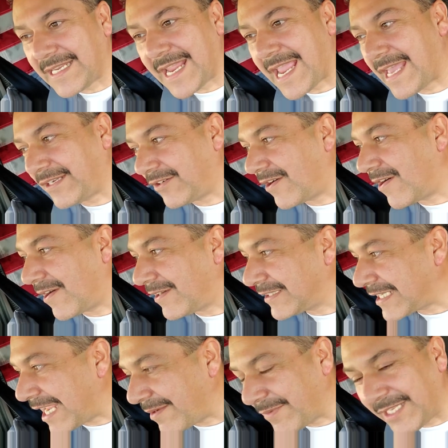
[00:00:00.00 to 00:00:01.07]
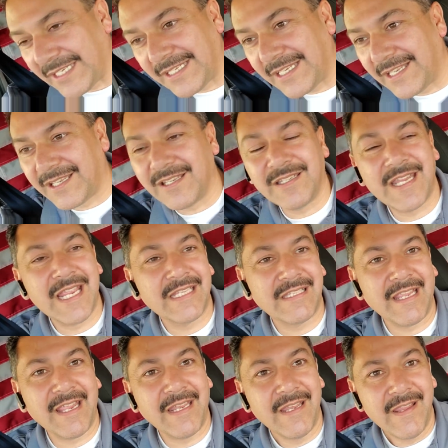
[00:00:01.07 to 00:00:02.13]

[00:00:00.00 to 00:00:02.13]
I had a hard time getting it connected.